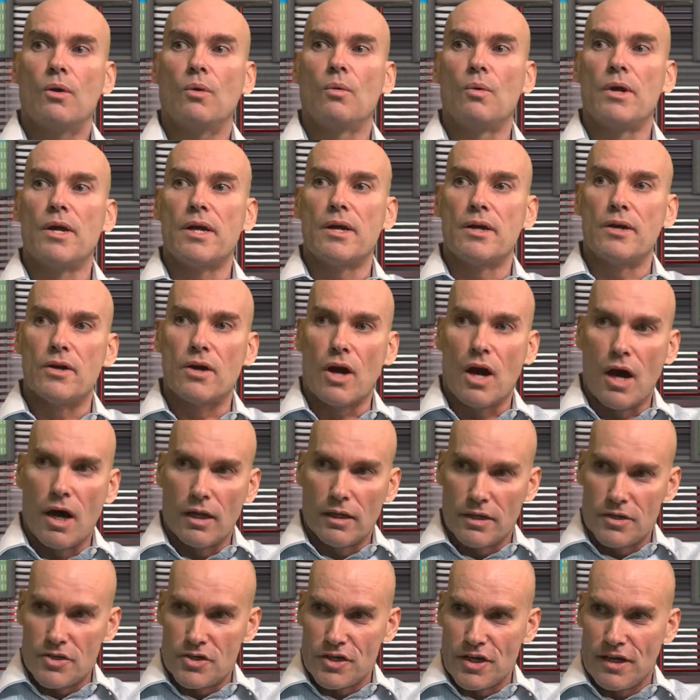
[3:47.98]
we
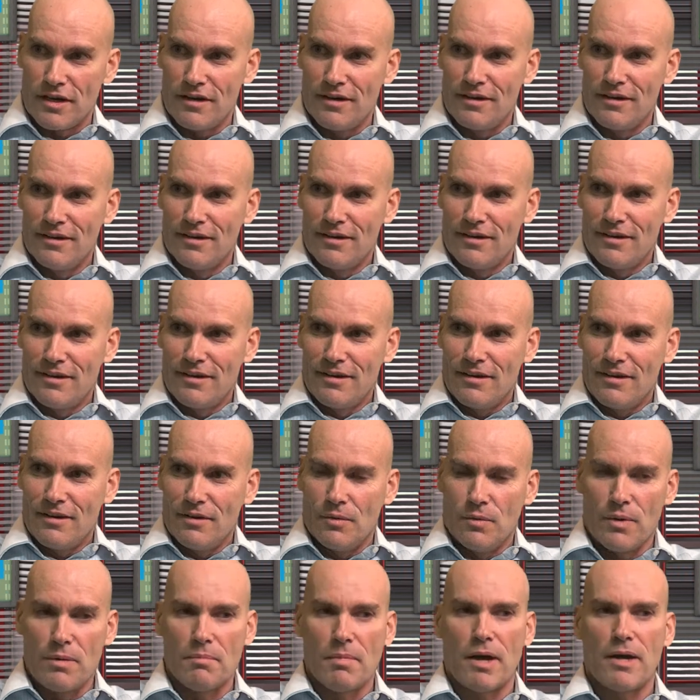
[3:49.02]
acknowledge it.
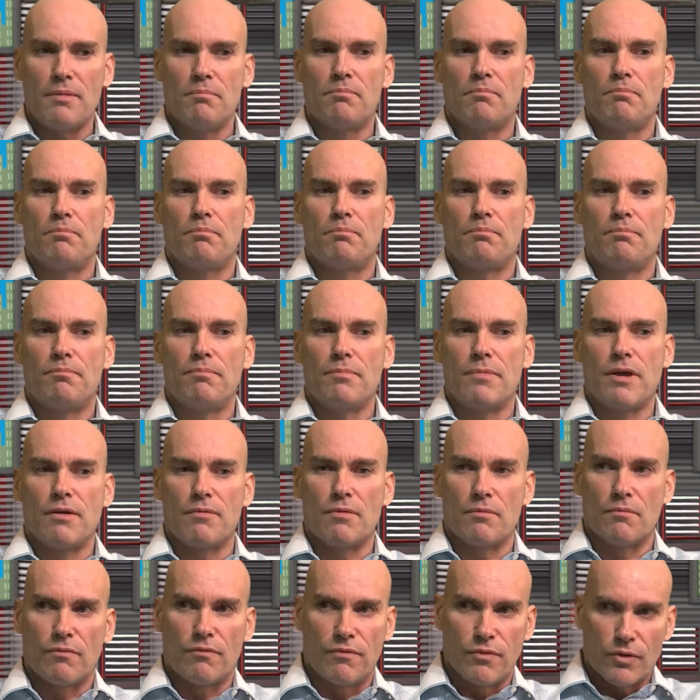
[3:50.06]
Okay. We might
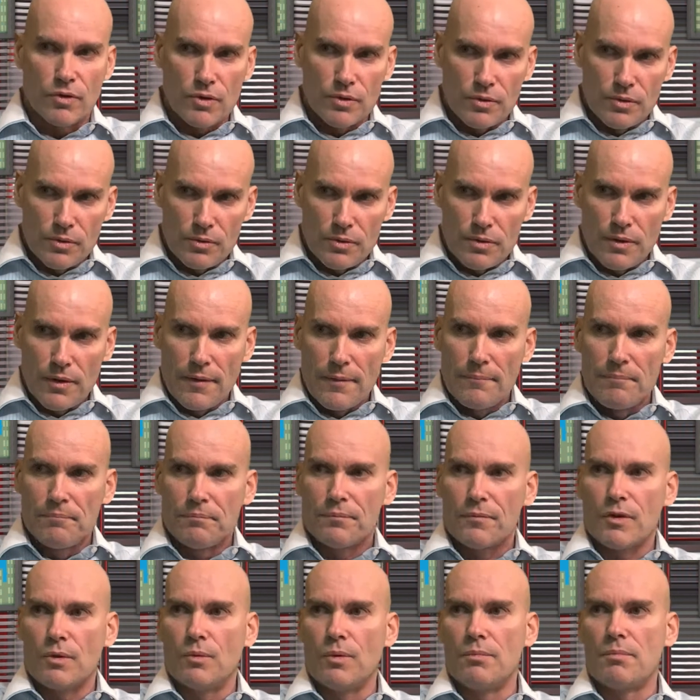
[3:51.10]
give them food.
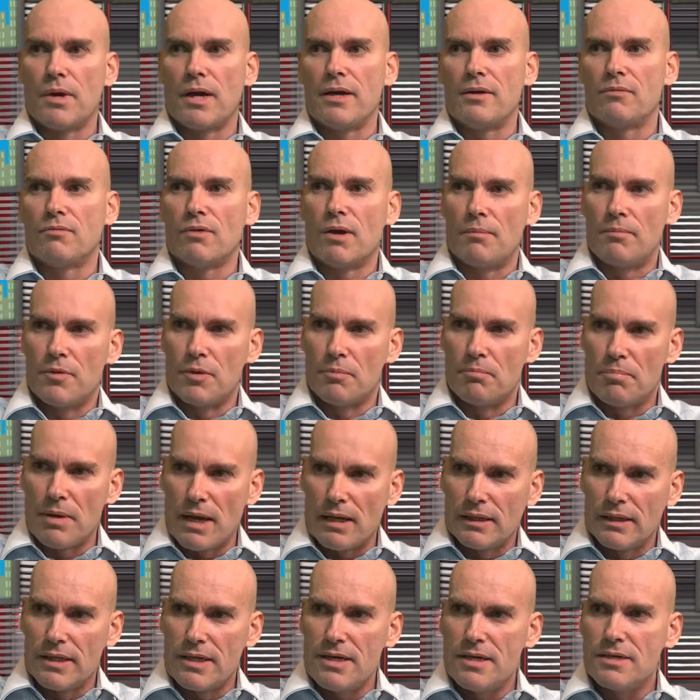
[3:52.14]
We might rub their
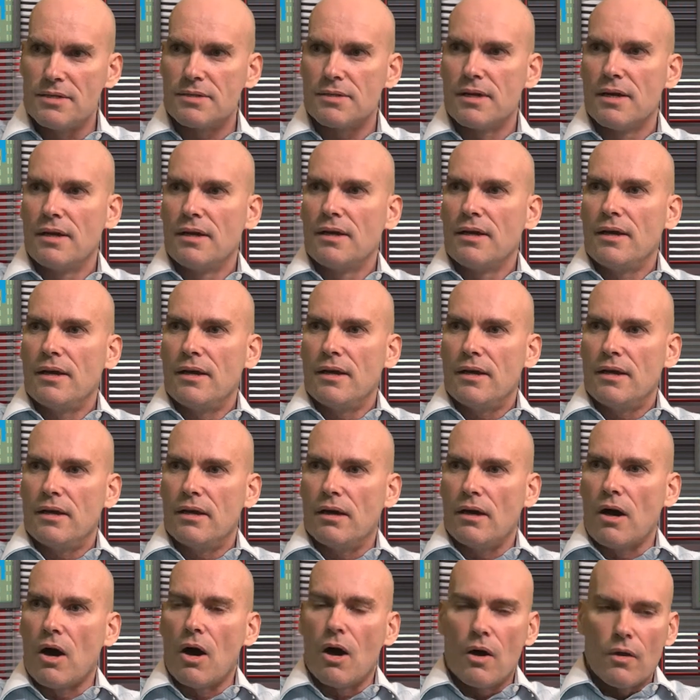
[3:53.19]
bellies.
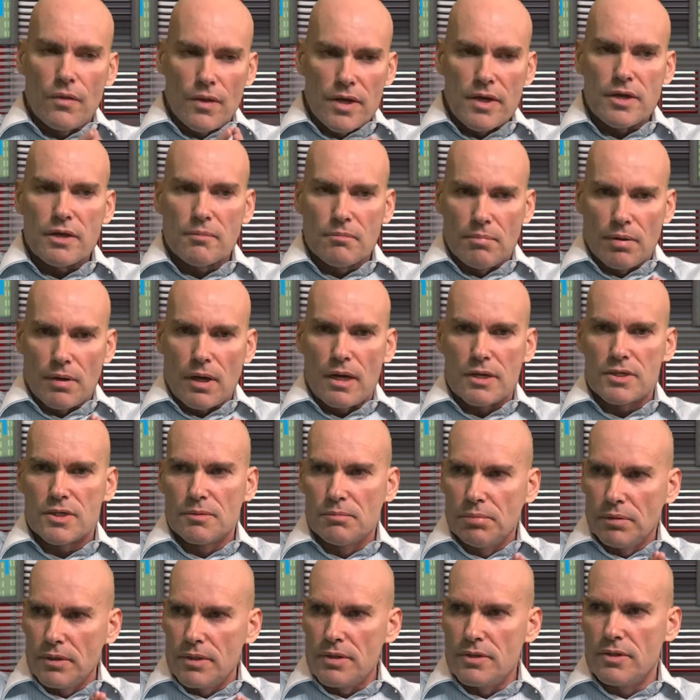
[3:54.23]
All they can
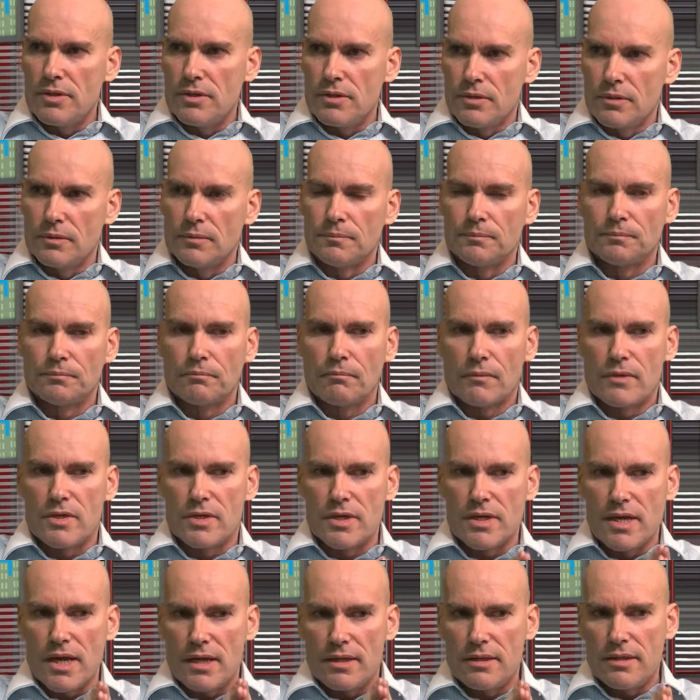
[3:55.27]
possibly do
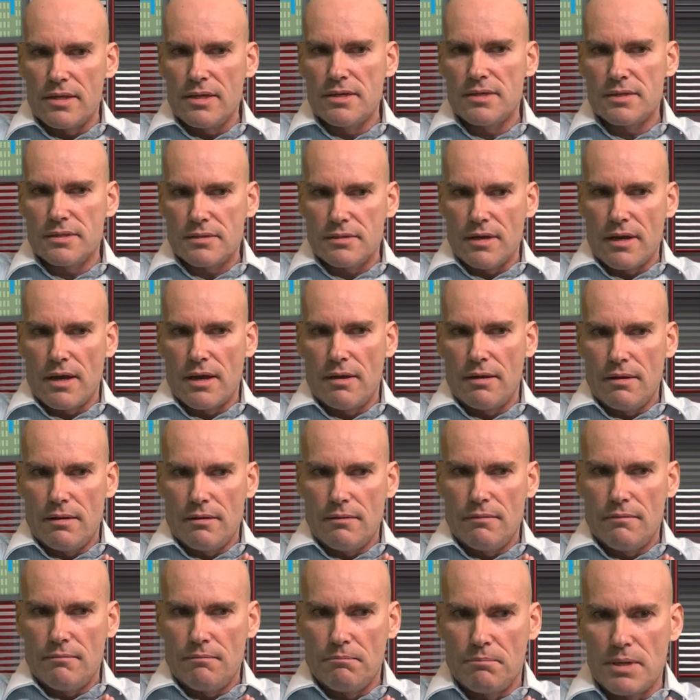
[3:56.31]
to get these
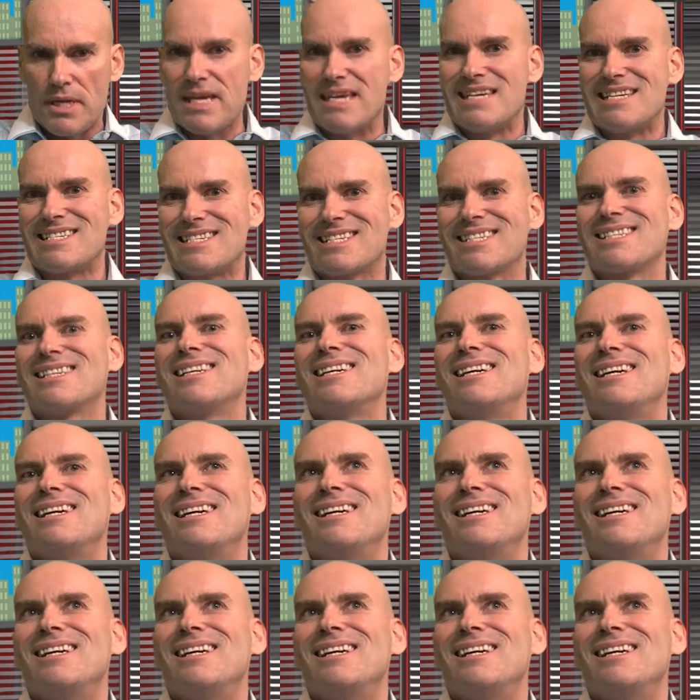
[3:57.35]
beasts